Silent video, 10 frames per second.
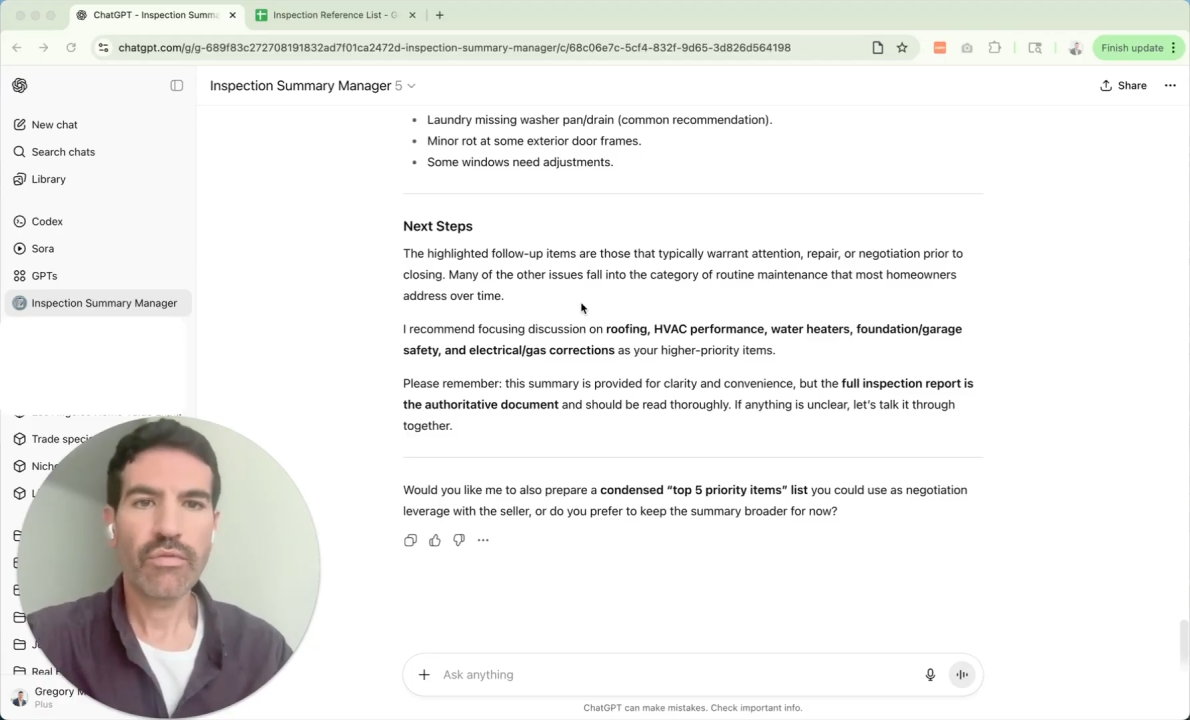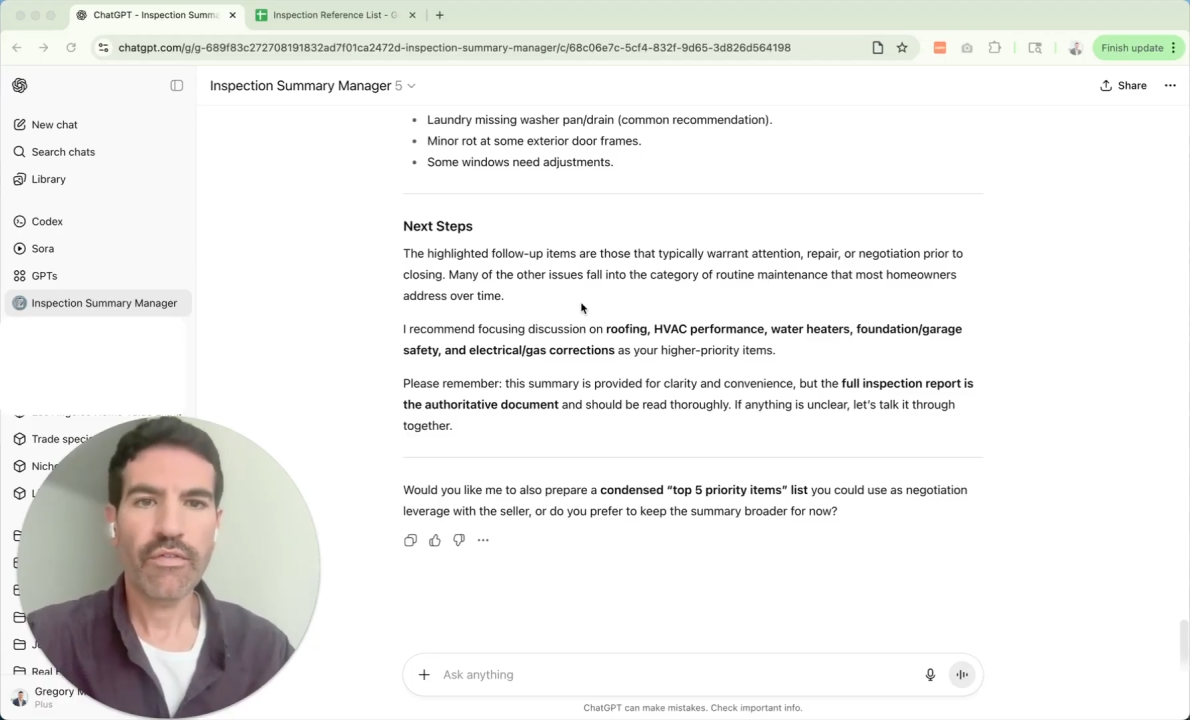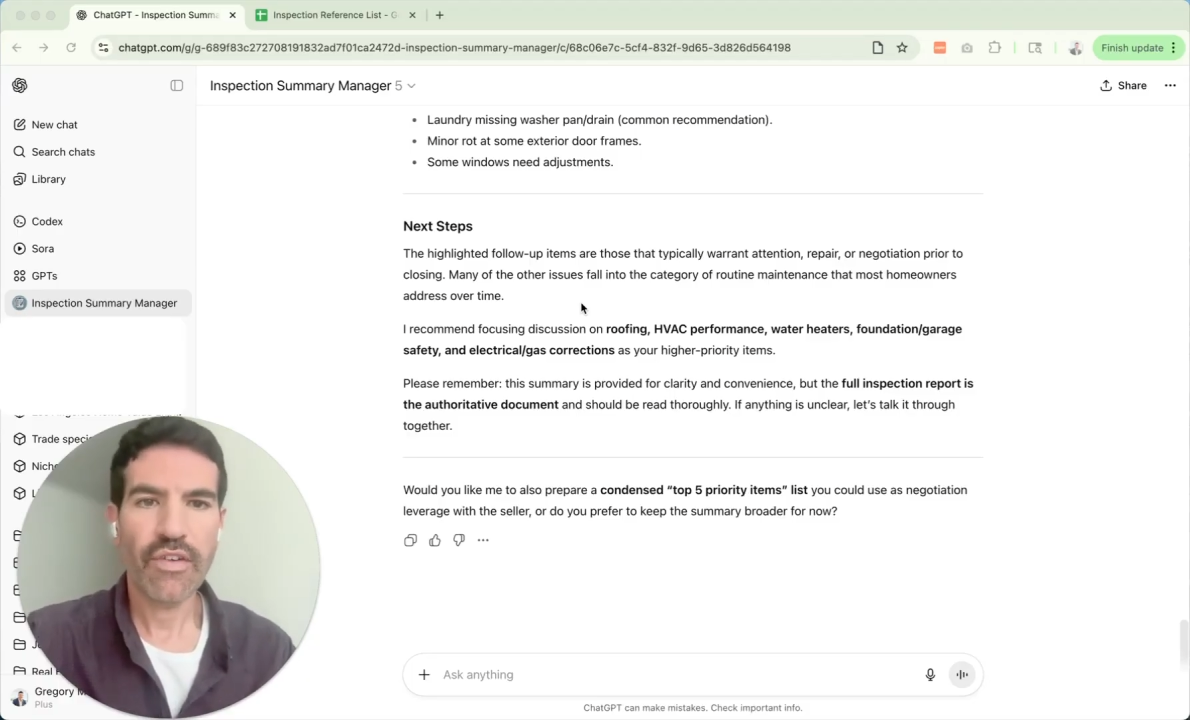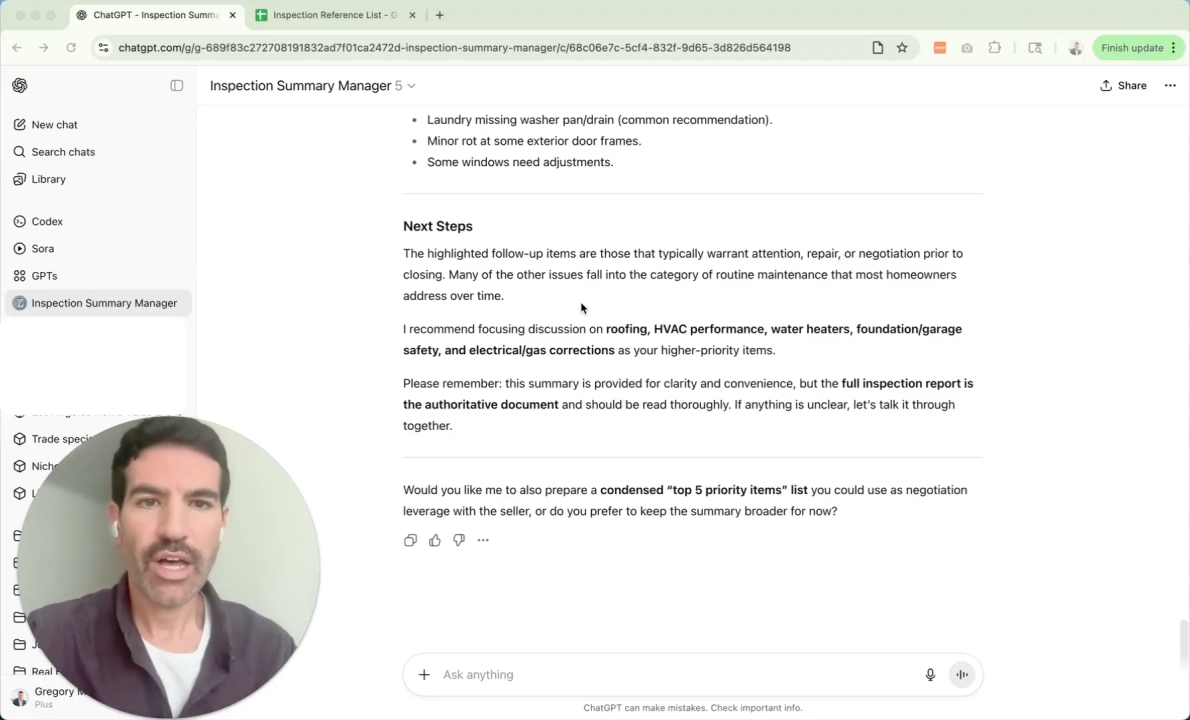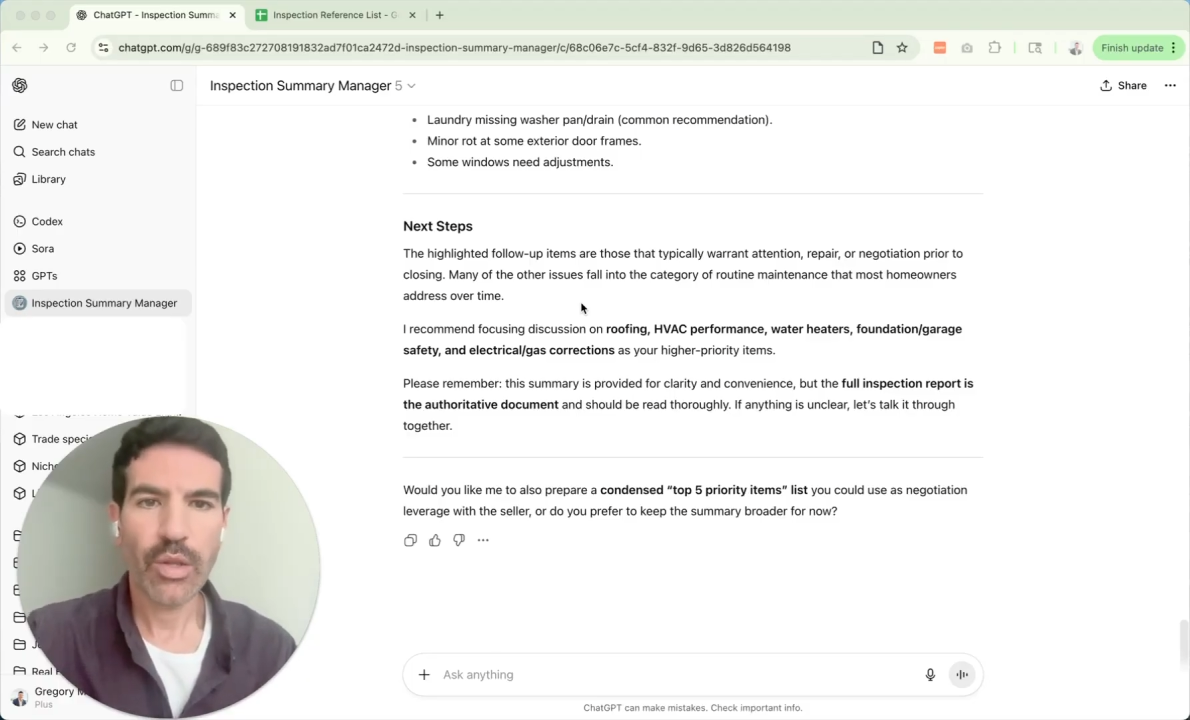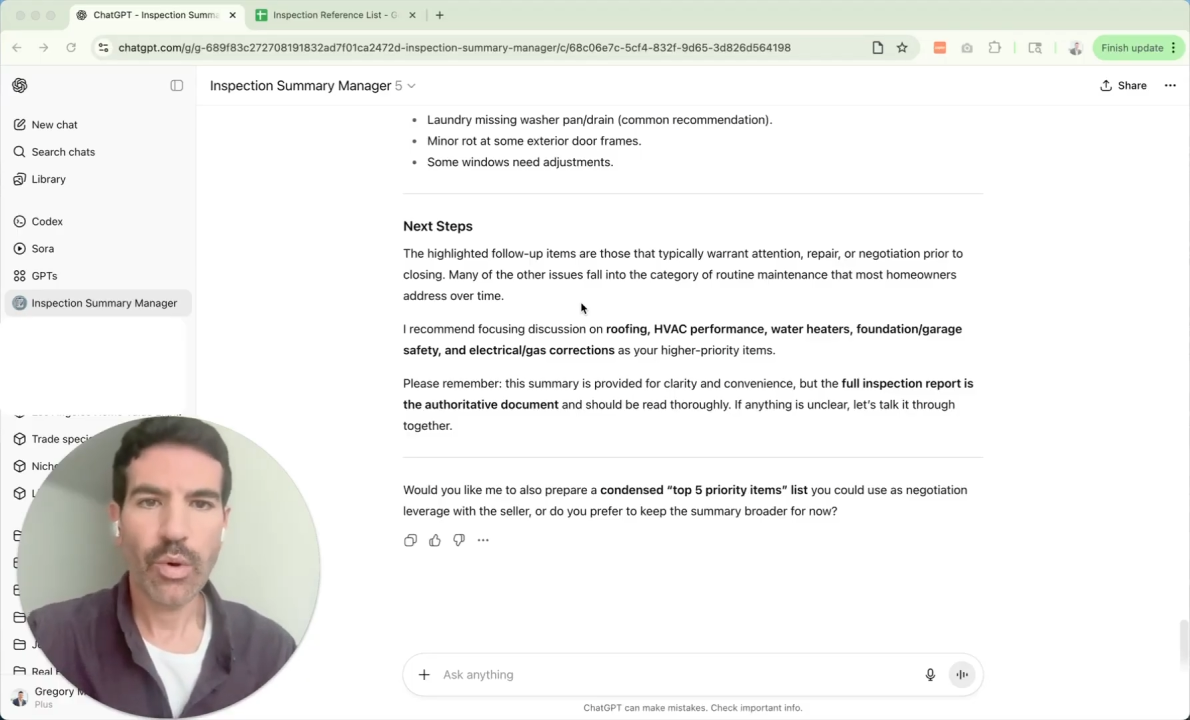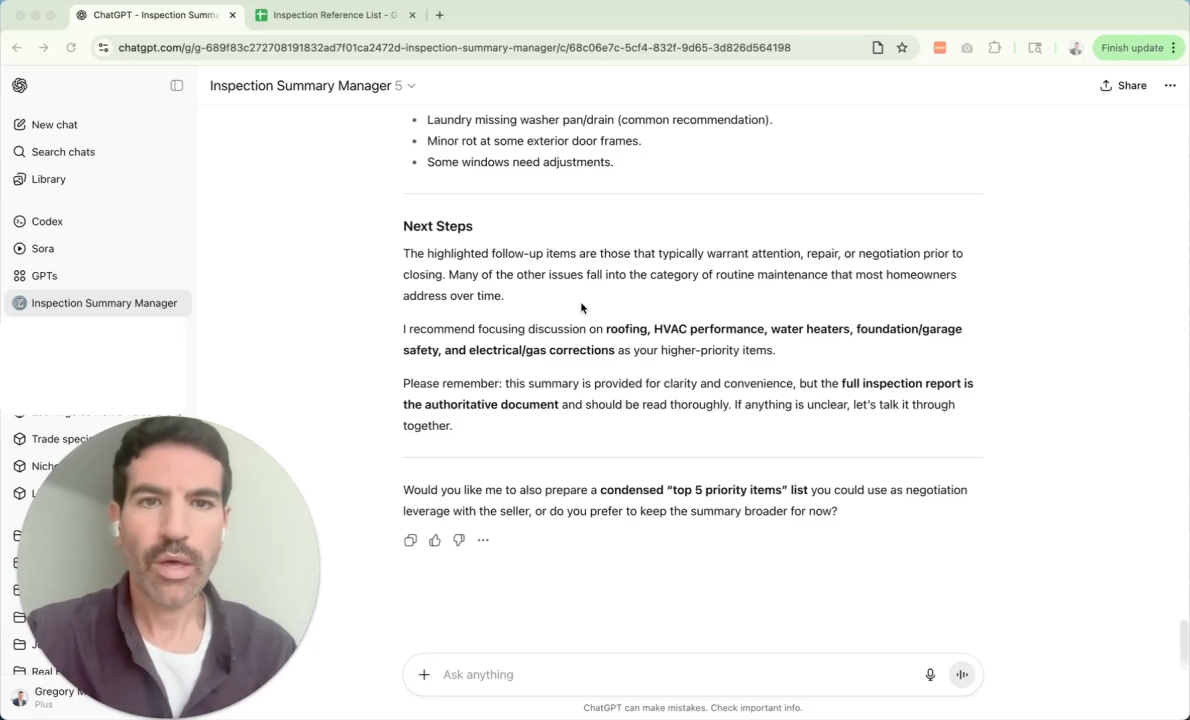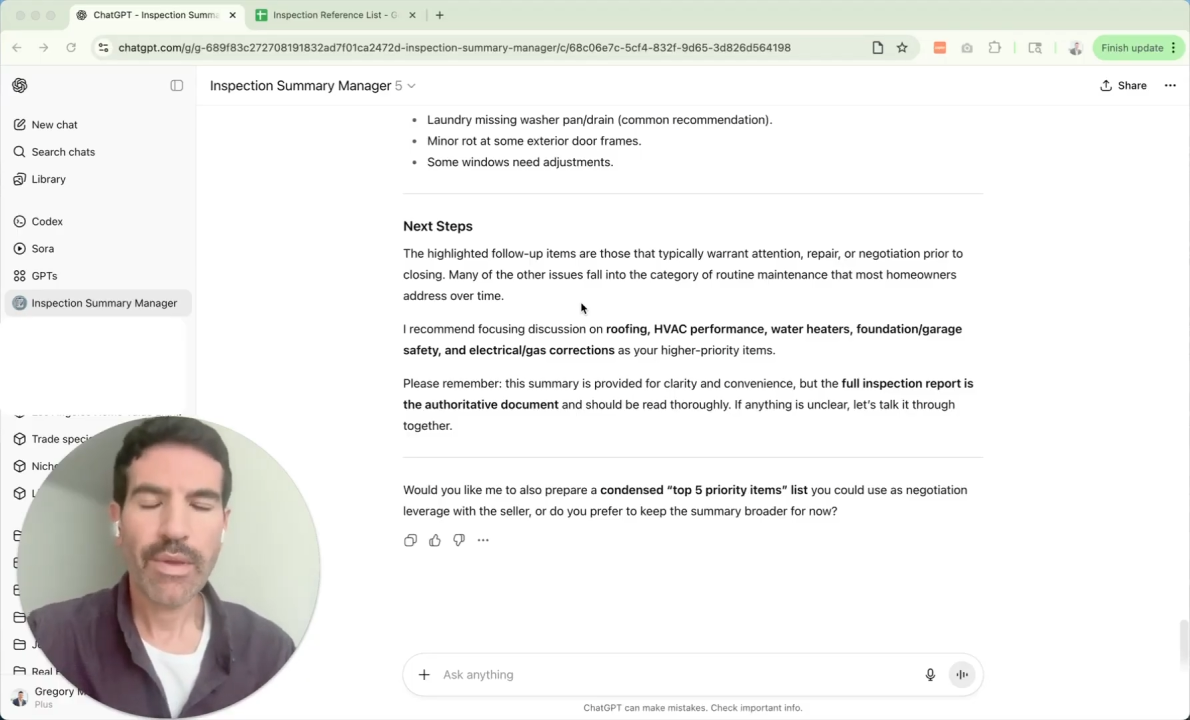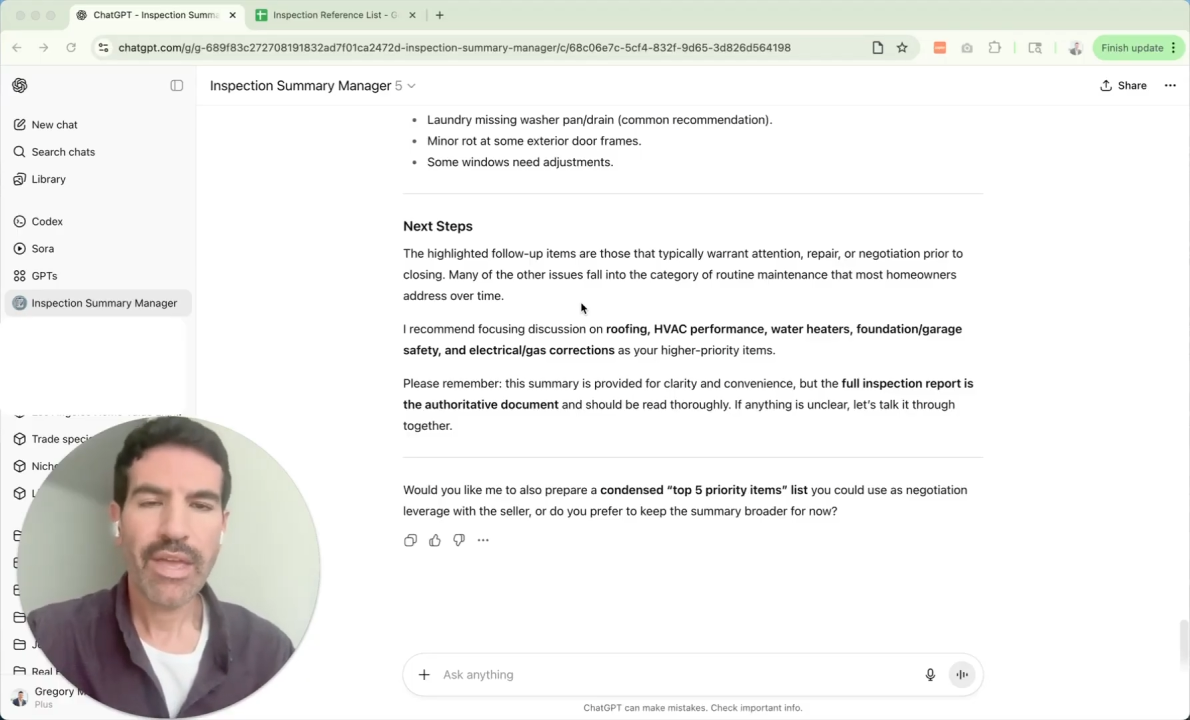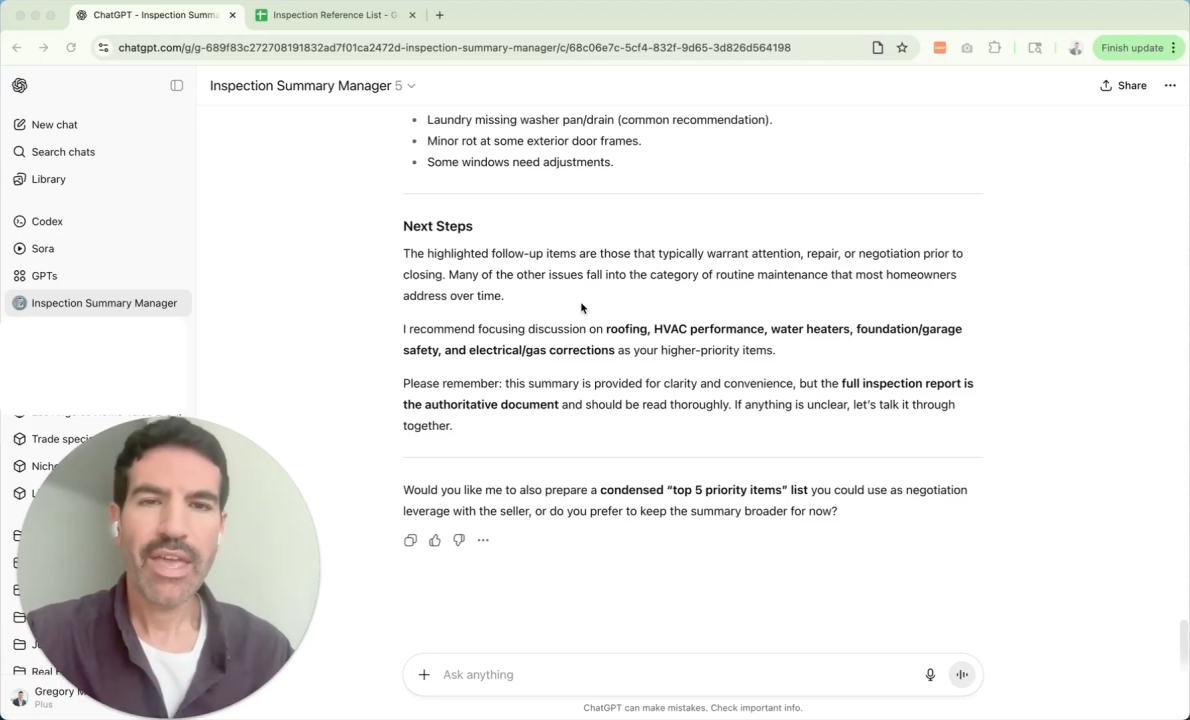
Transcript: for follow-up